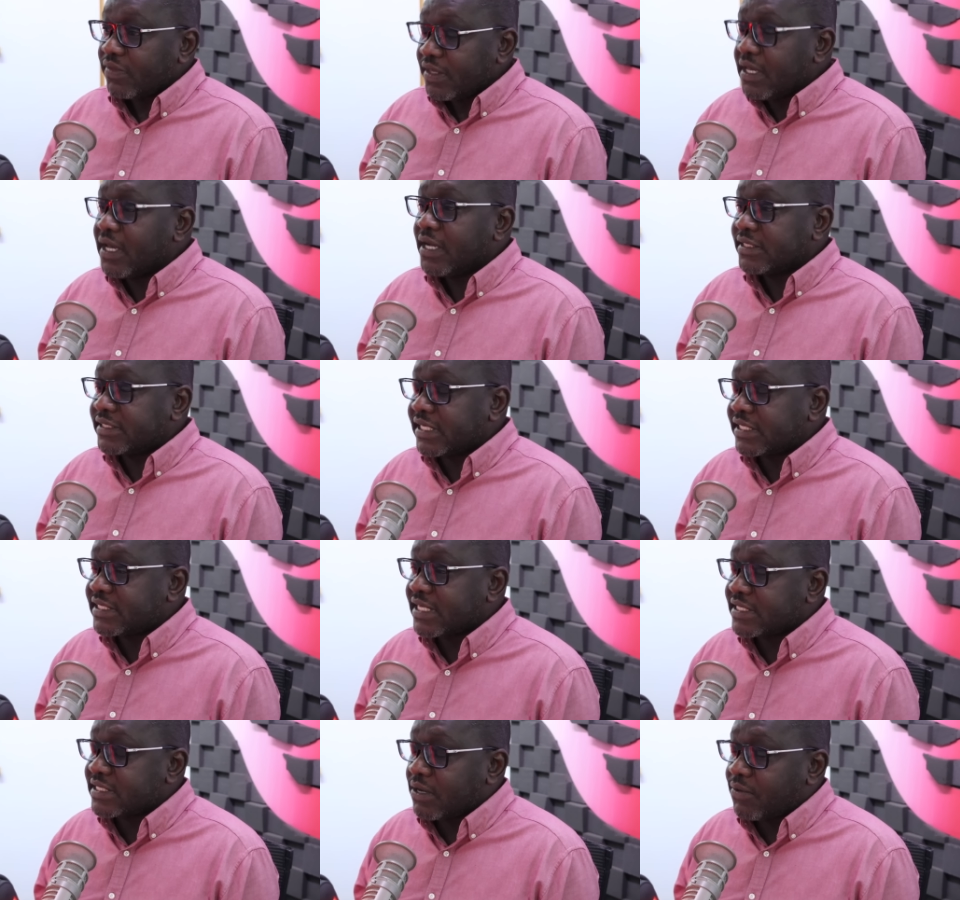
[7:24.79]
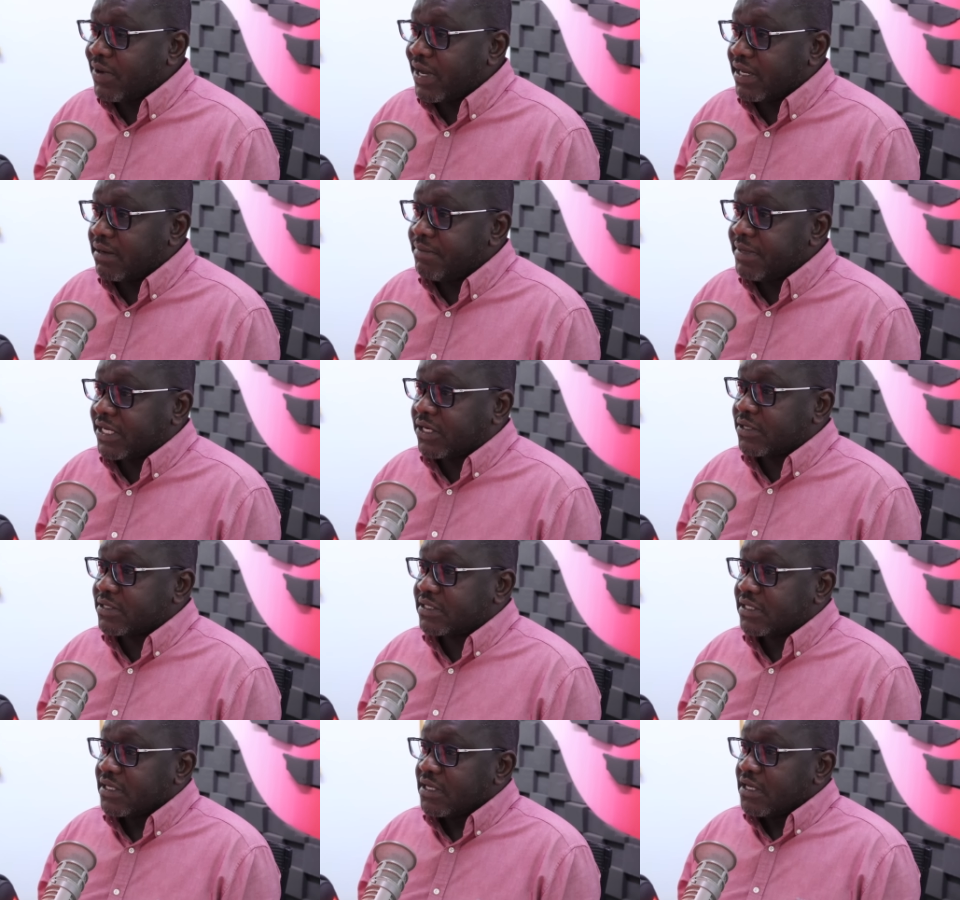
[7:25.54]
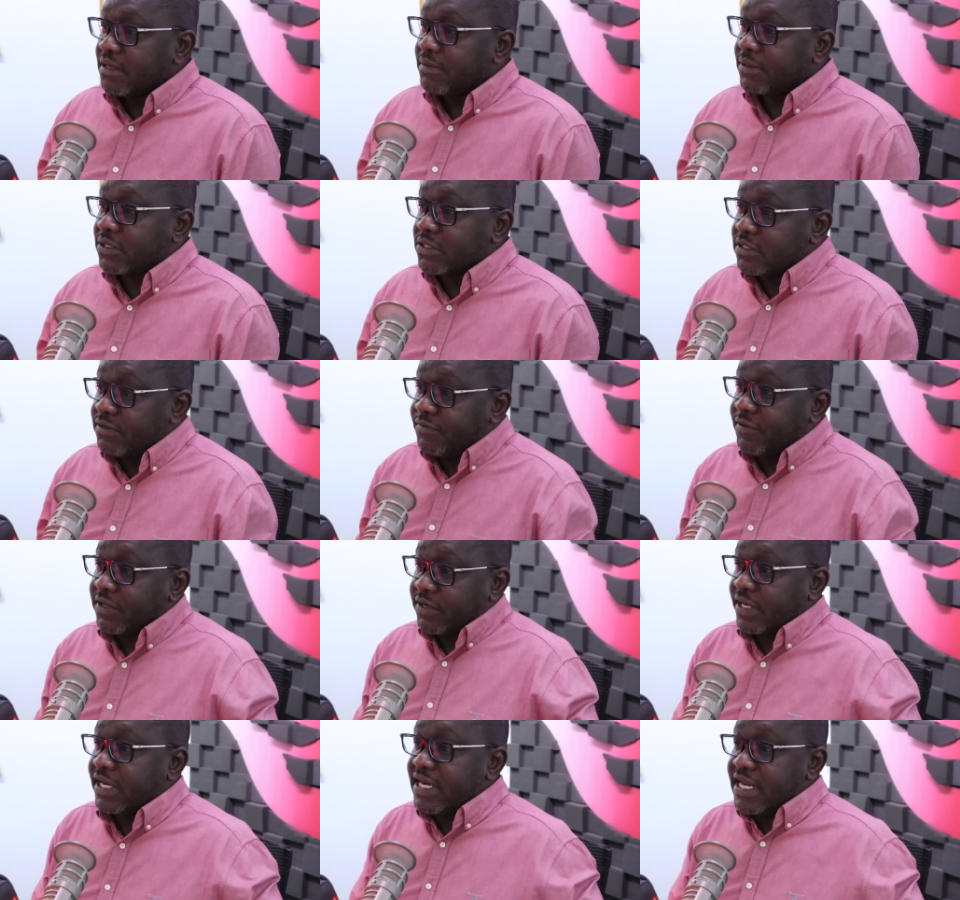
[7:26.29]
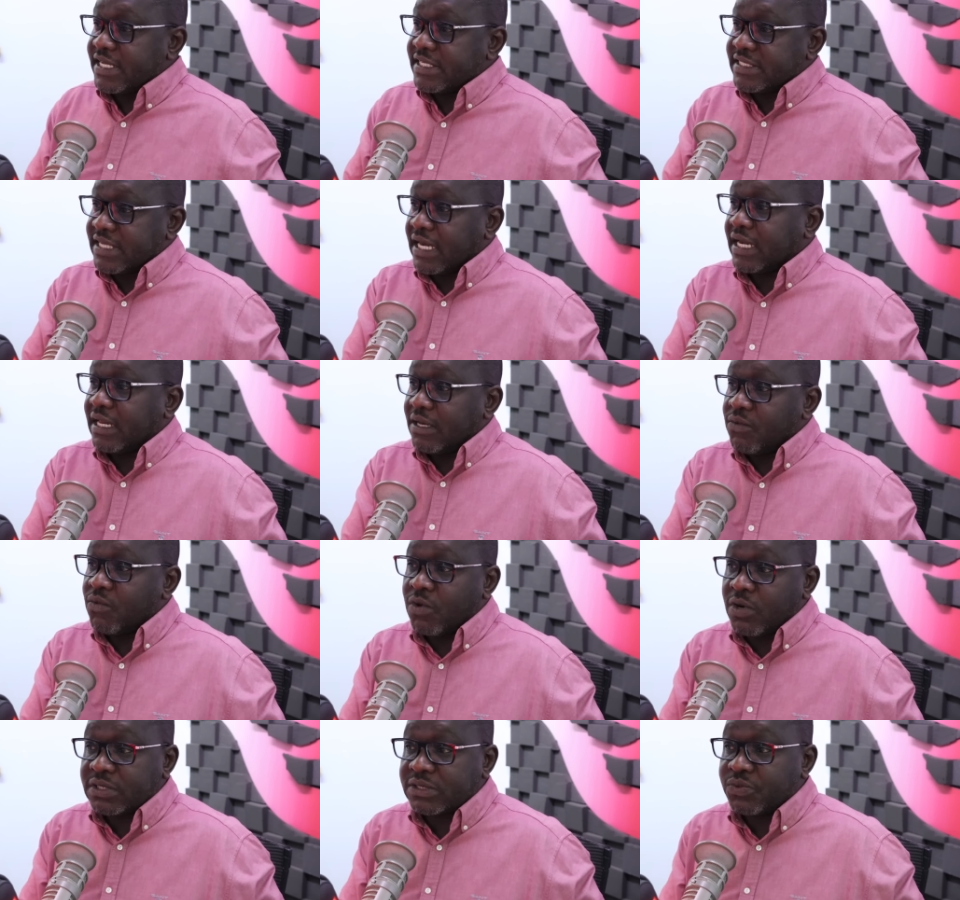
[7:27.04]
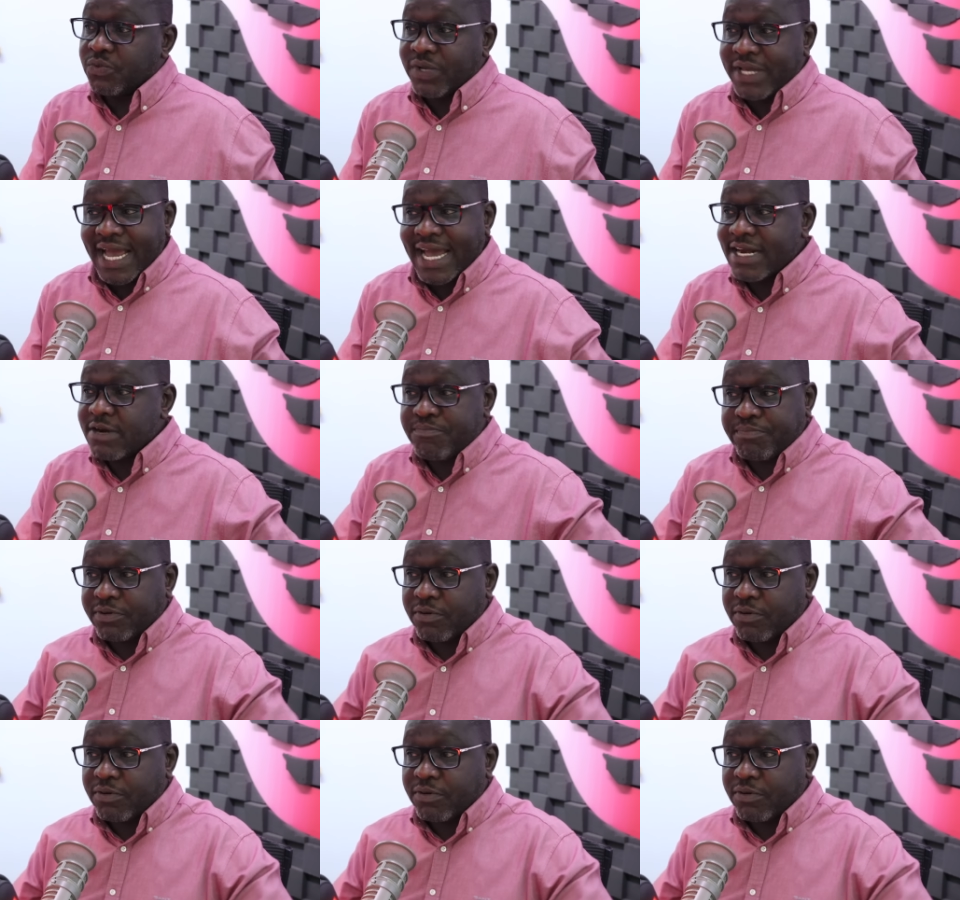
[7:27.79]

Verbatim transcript: Yeah, it takes us a while because so, because if you read exactly what we had